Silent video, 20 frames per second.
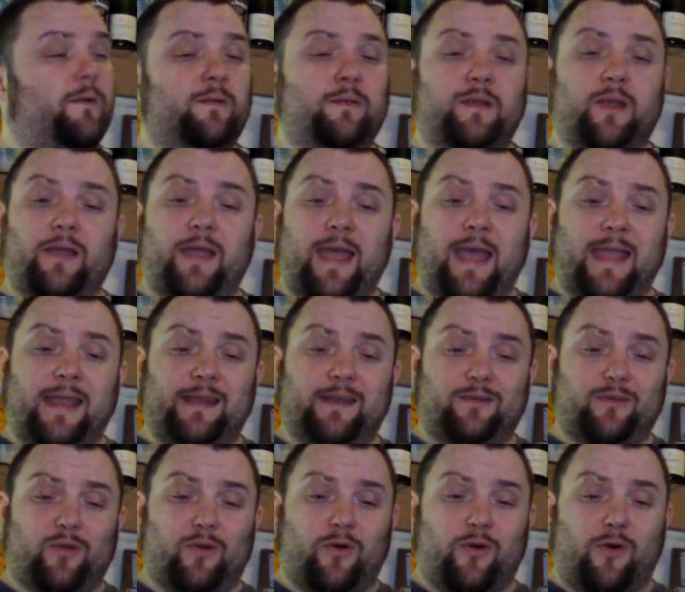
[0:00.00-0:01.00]
So
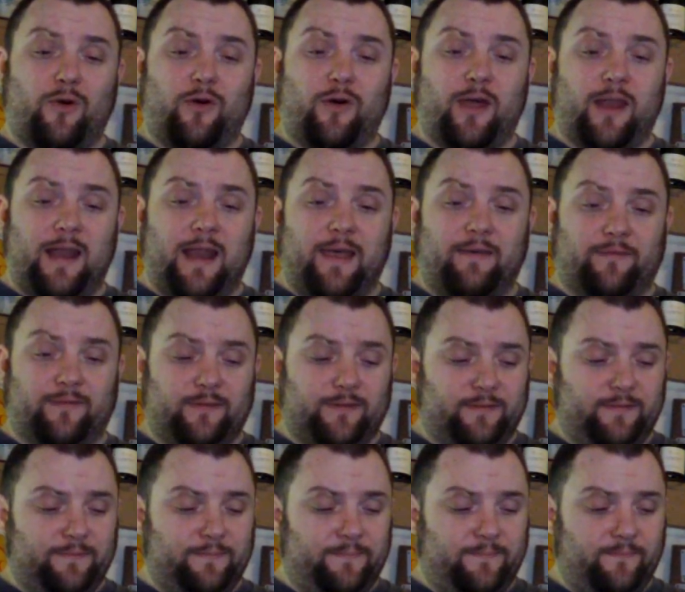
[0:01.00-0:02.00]
8 or 11,
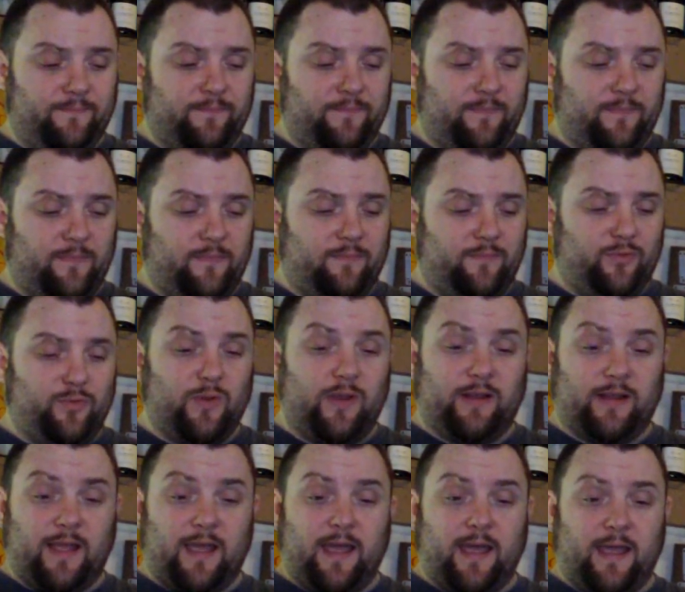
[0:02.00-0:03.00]

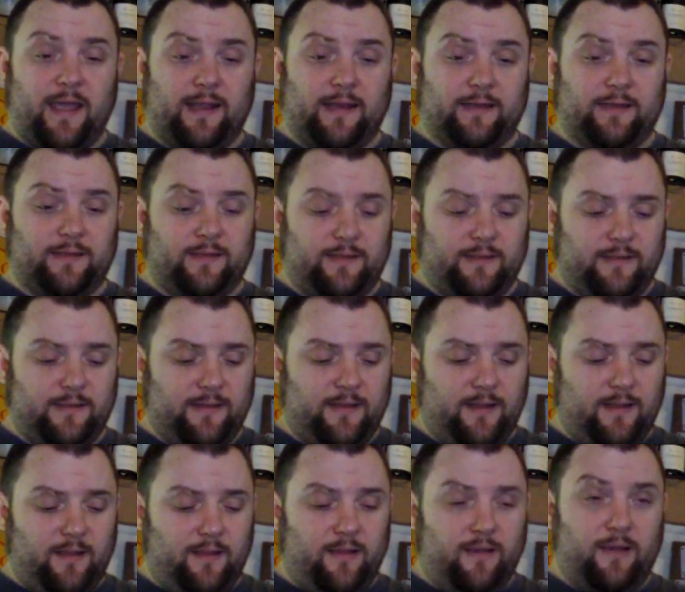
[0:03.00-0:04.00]
between that age.
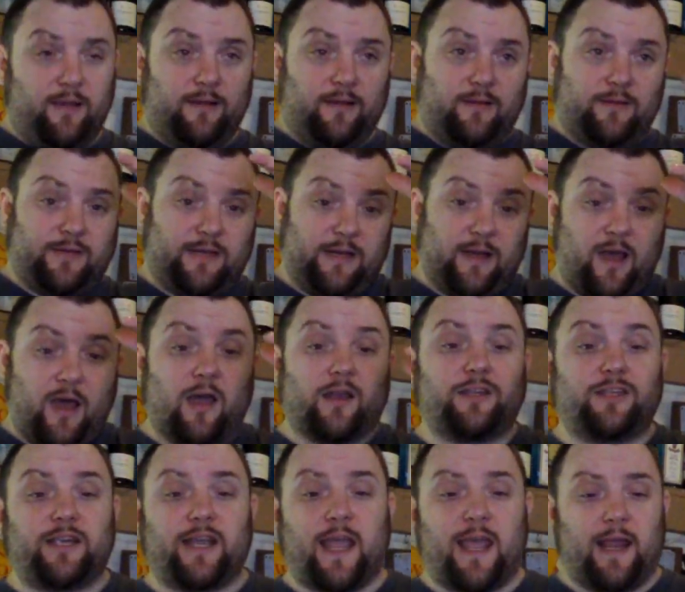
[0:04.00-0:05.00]
And I was in our
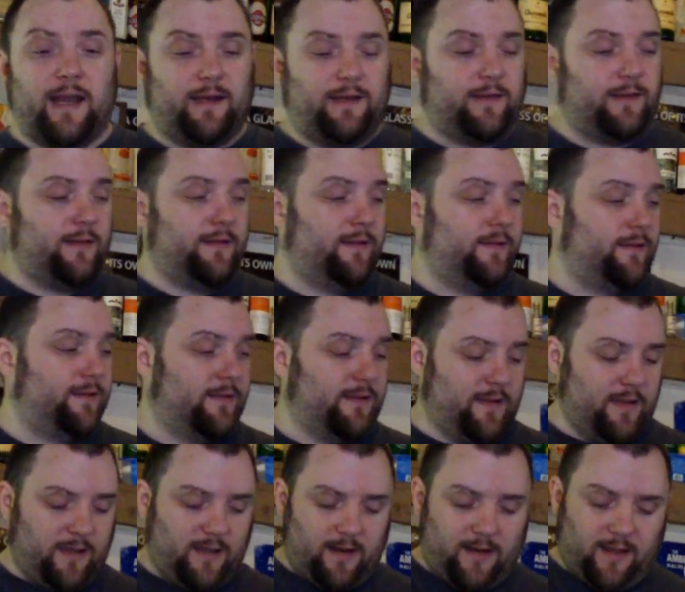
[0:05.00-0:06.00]
shed,
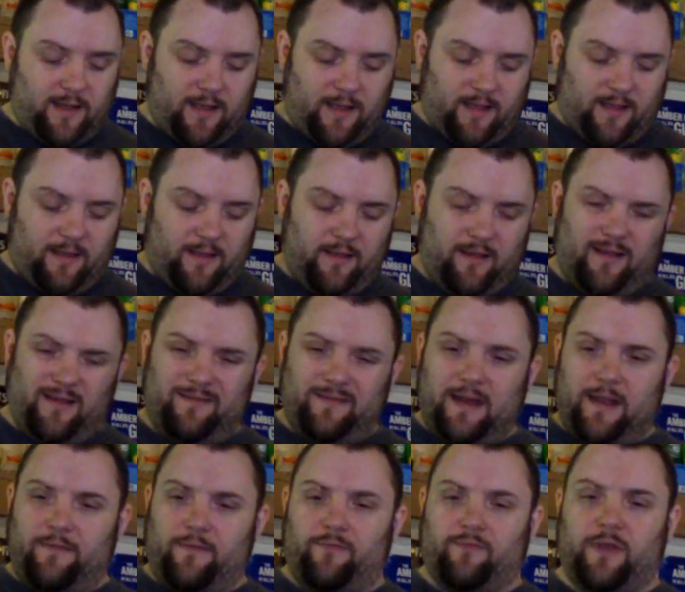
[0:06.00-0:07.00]
and
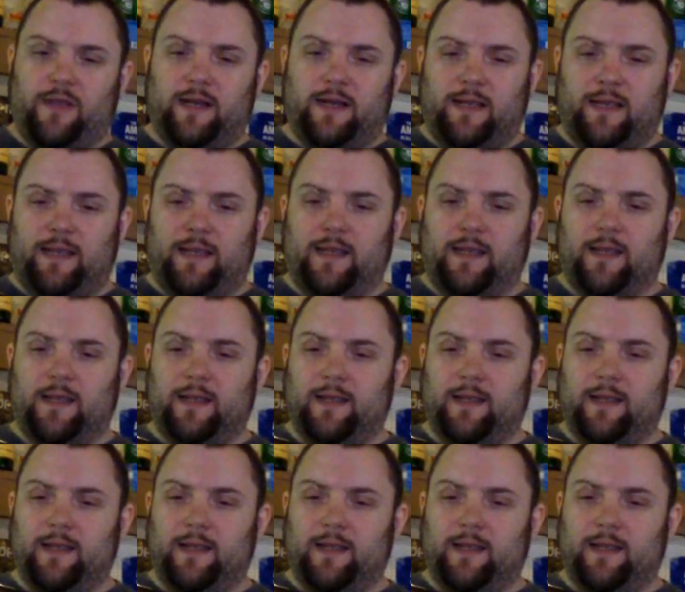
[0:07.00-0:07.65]
never really